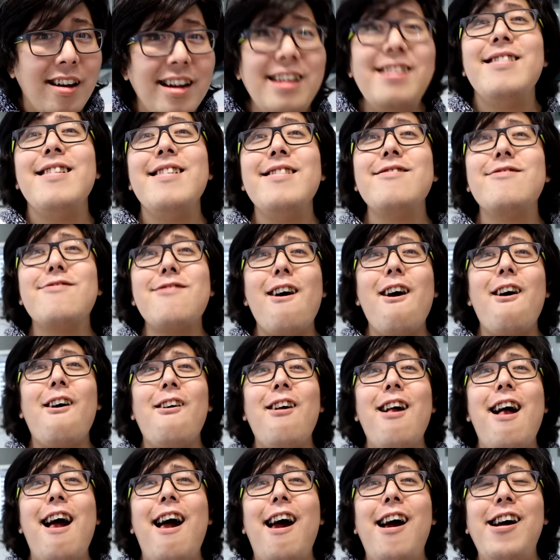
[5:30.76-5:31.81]
It is
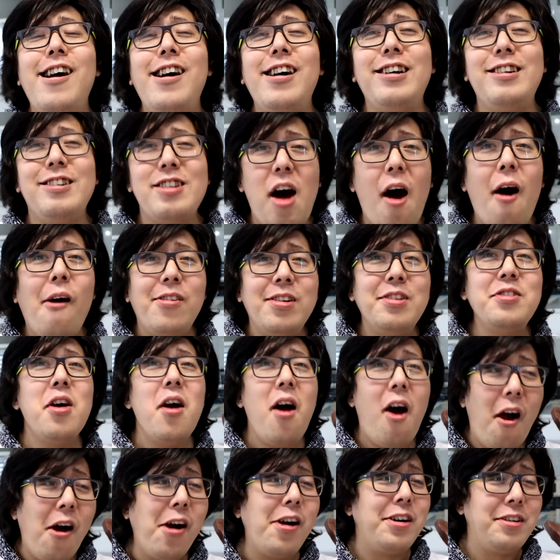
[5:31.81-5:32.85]
chocolate.
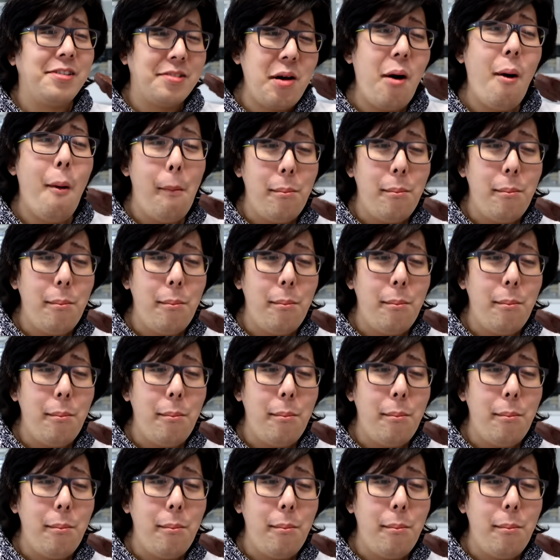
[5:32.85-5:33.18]
Yeah.